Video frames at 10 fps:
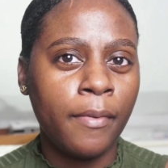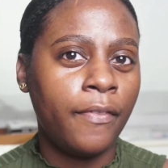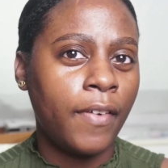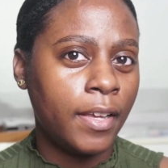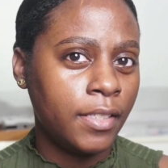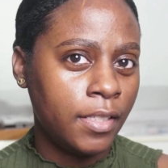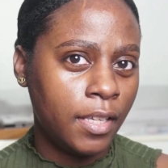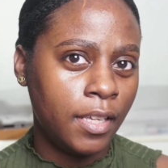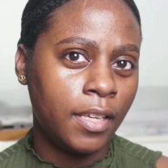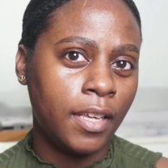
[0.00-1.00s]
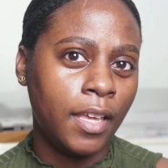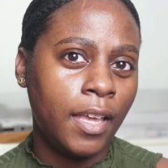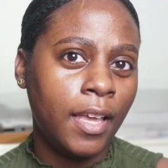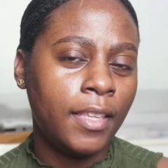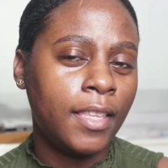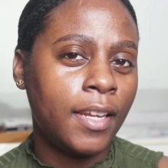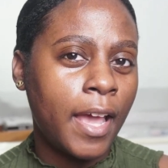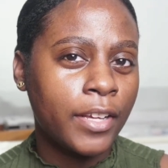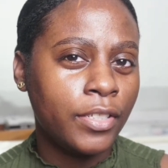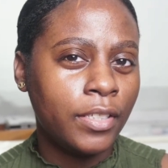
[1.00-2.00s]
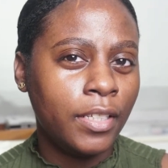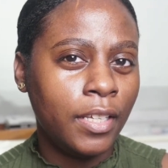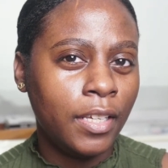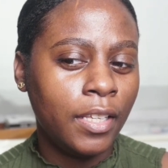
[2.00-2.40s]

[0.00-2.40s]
finding that actually